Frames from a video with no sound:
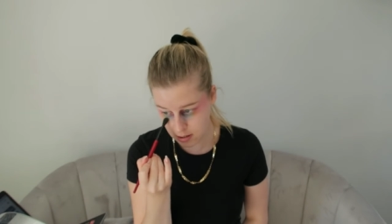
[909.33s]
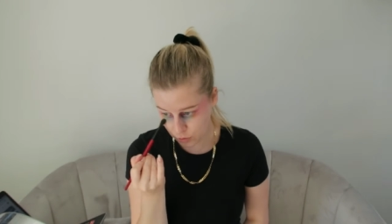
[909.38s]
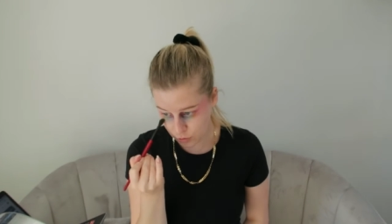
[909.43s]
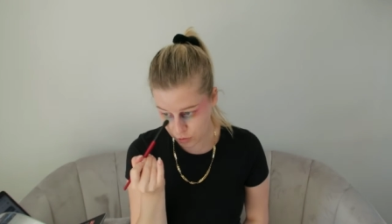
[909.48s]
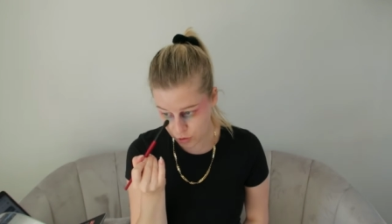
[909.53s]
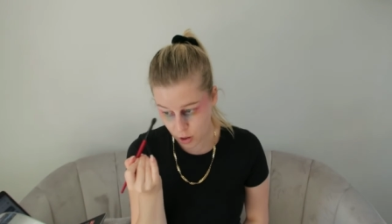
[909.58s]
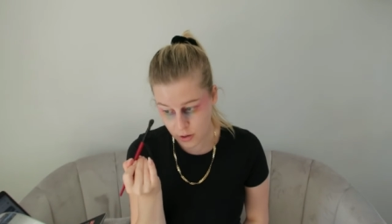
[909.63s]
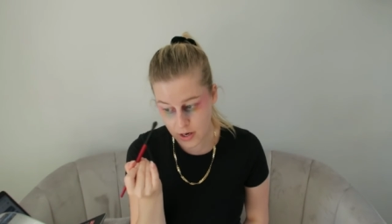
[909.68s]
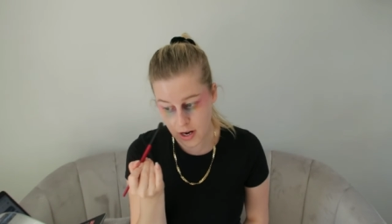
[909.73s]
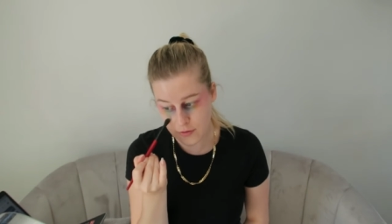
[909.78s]
You
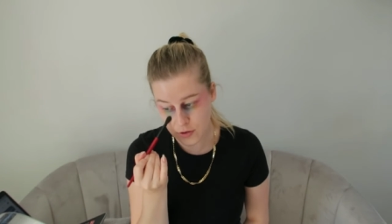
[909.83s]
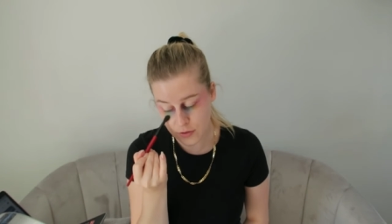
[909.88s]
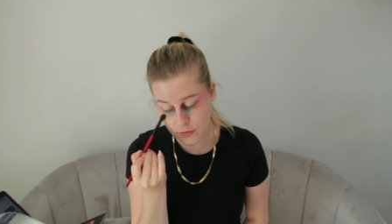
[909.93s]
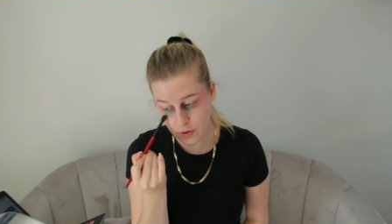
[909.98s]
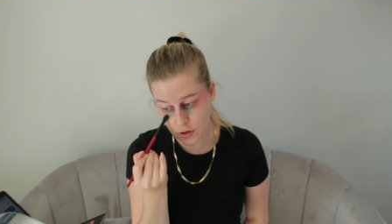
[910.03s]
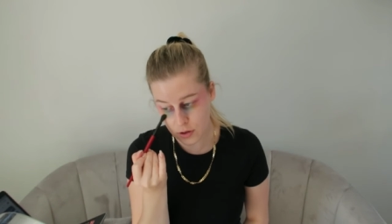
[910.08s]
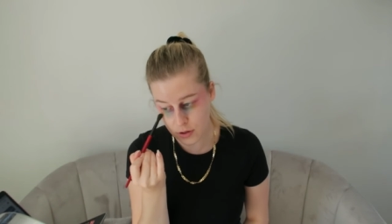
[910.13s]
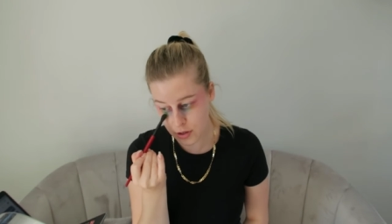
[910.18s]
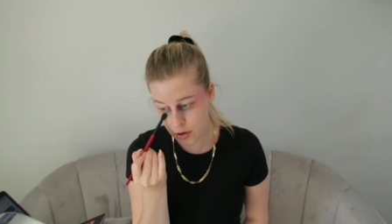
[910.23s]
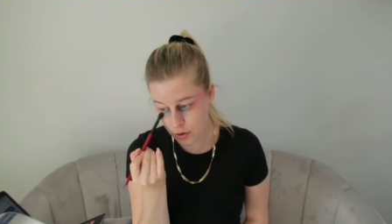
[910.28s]
don't have to
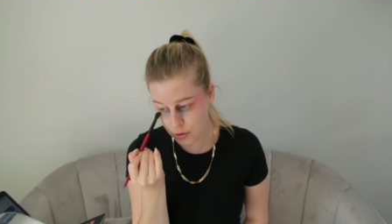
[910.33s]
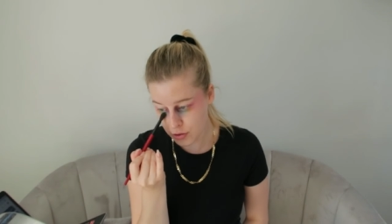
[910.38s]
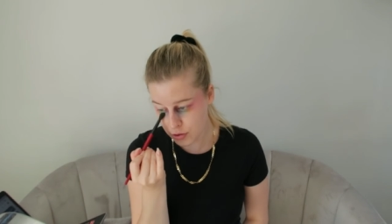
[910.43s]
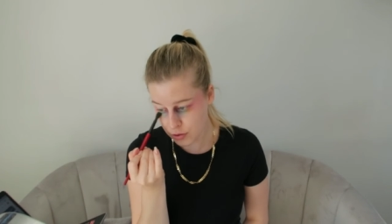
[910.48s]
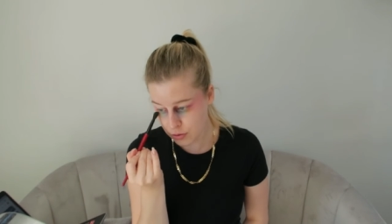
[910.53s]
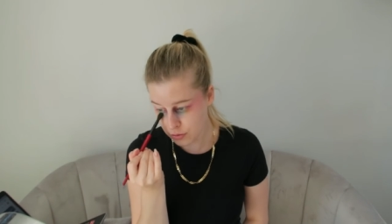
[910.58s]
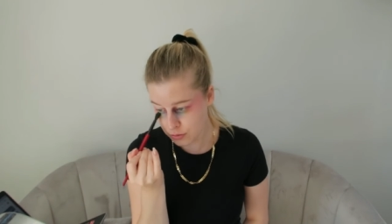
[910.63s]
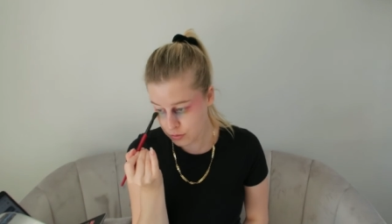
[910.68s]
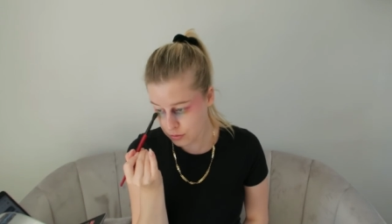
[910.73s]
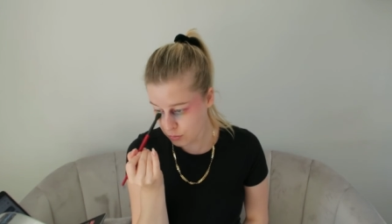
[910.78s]
follow the
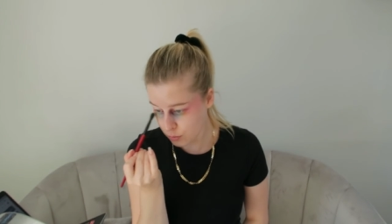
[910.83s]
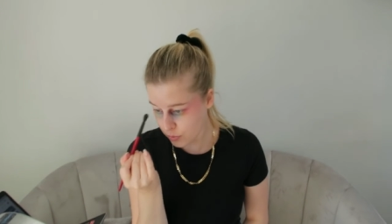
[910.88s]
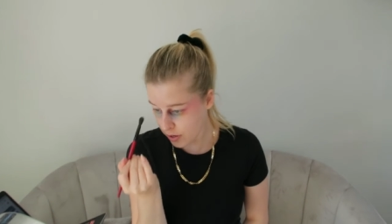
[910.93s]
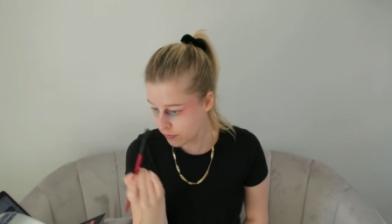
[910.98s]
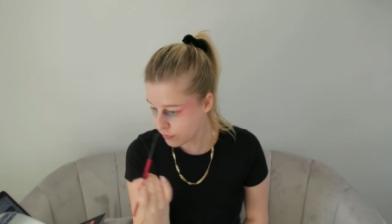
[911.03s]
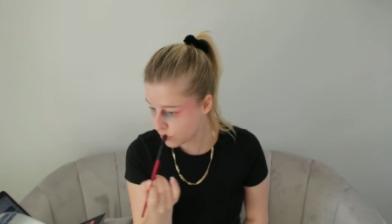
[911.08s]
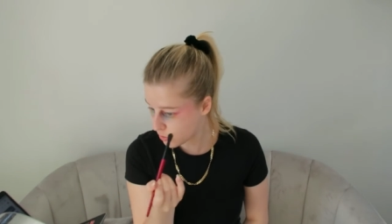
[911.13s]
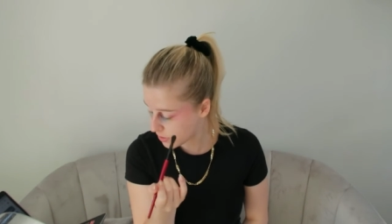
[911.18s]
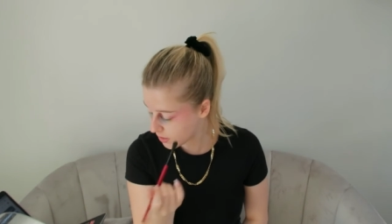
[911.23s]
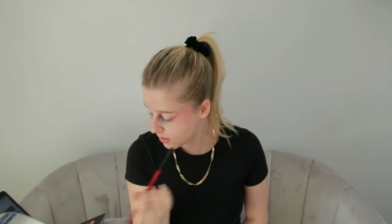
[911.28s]
OU's
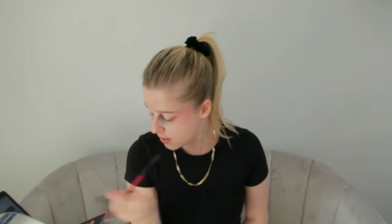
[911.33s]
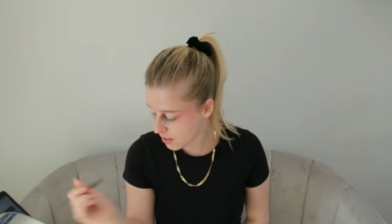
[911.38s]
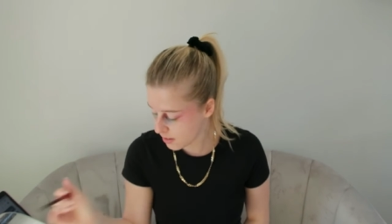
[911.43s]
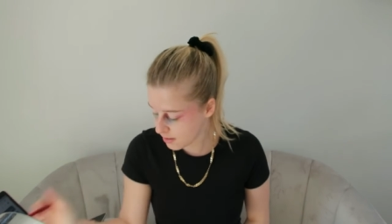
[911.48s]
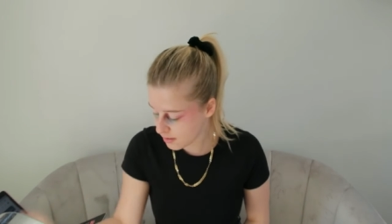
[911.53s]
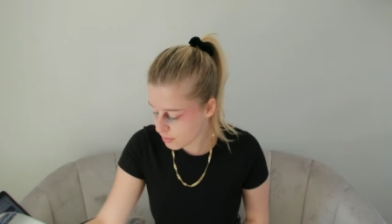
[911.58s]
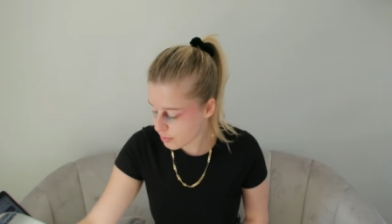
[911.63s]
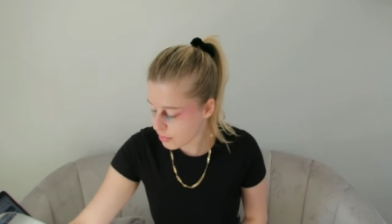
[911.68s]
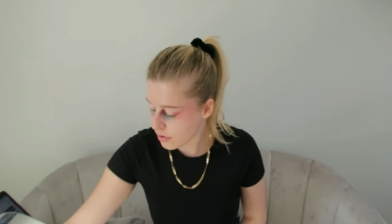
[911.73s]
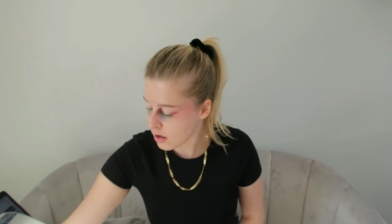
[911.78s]
way of doing
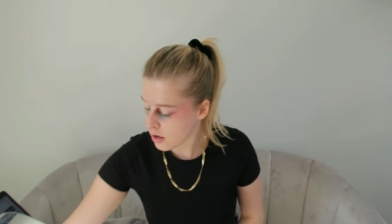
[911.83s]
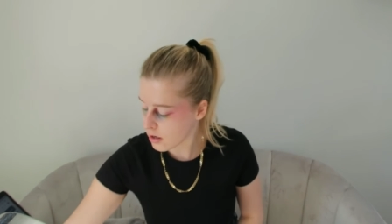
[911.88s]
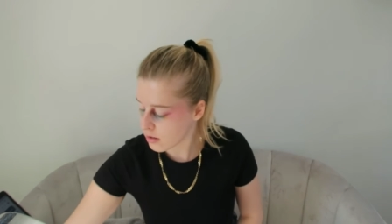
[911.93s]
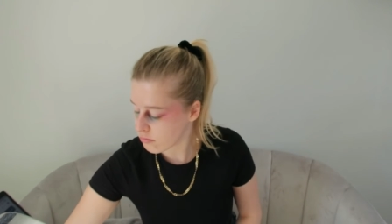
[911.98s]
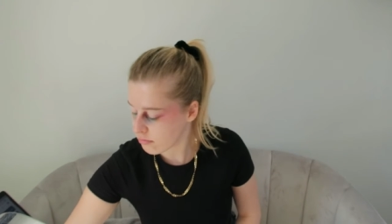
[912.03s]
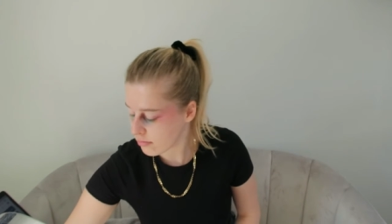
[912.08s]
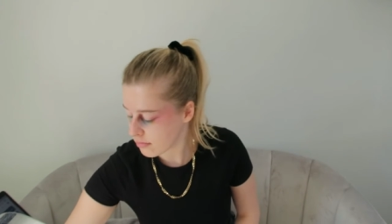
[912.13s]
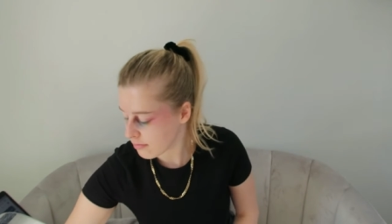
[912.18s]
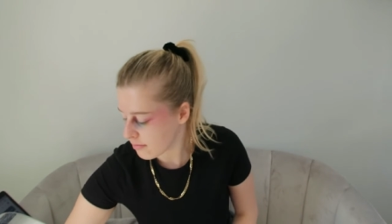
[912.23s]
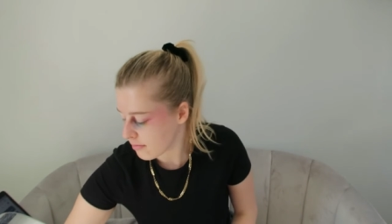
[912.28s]
things,
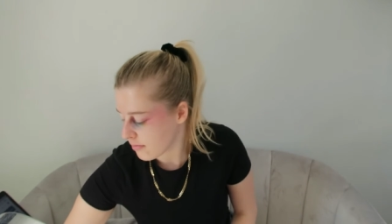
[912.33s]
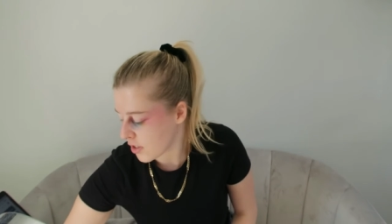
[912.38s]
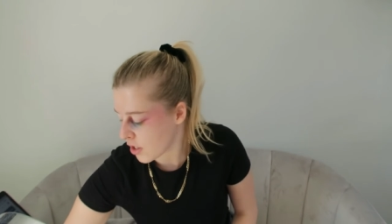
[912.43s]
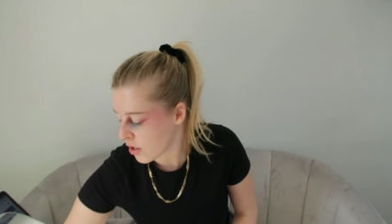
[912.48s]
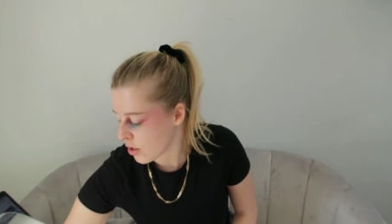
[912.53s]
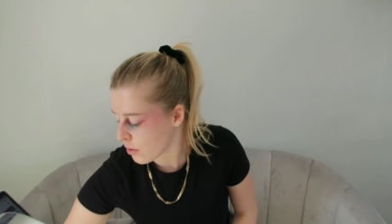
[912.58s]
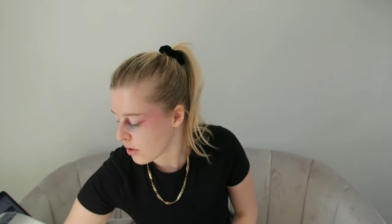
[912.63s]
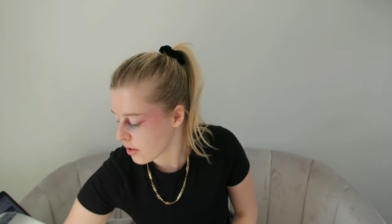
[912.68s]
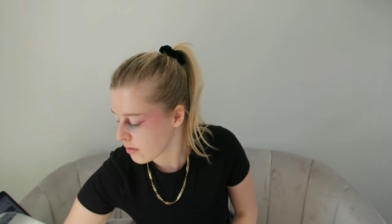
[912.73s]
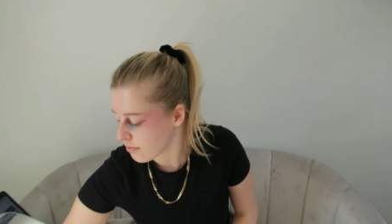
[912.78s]
but
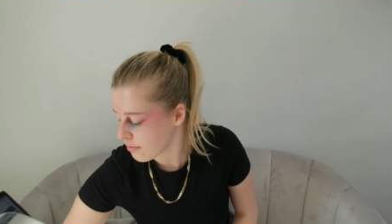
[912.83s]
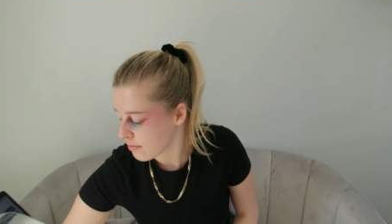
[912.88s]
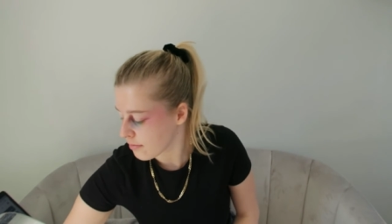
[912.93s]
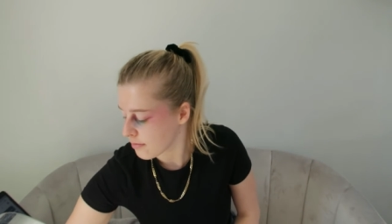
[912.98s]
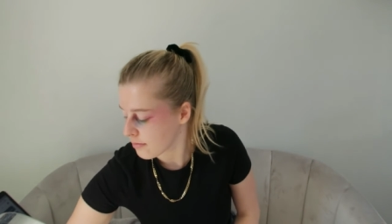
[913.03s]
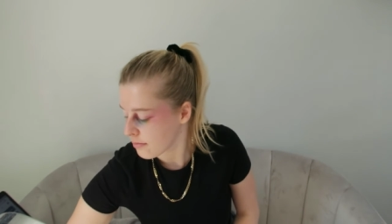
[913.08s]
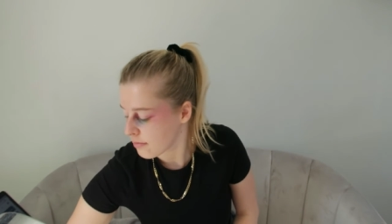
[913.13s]
you know what?